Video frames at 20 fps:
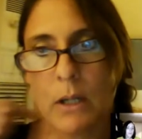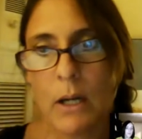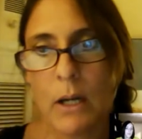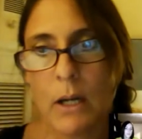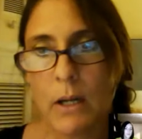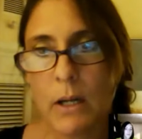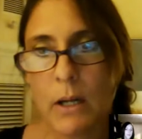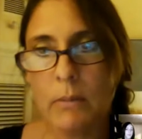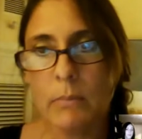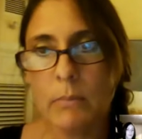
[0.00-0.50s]

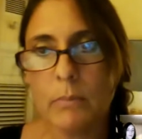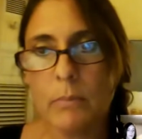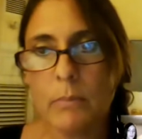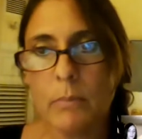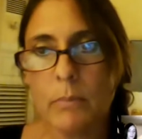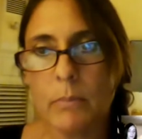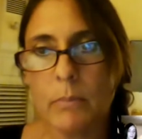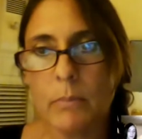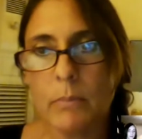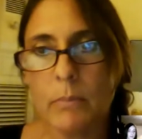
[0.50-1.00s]
and
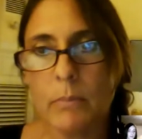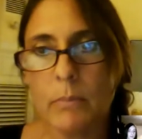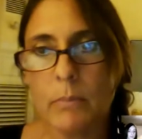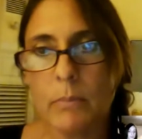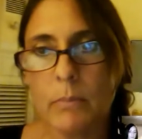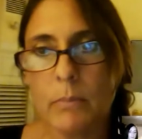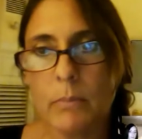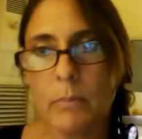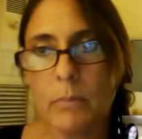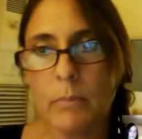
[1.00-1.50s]

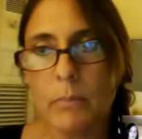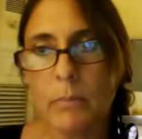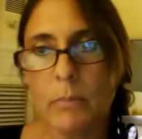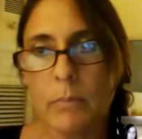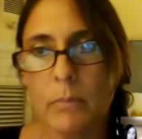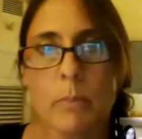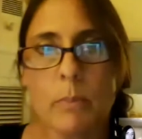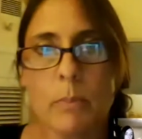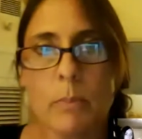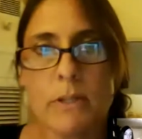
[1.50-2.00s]
just
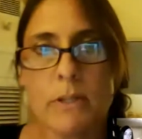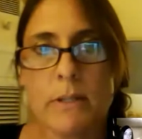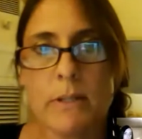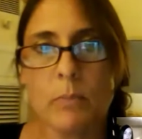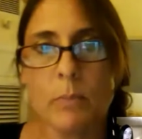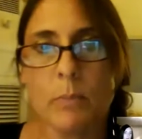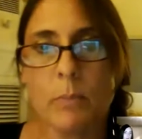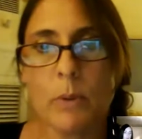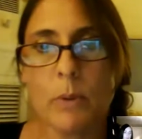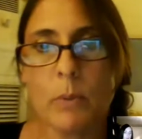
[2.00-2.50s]

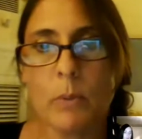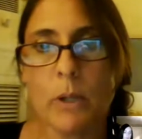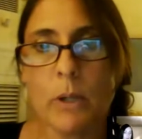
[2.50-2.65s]
put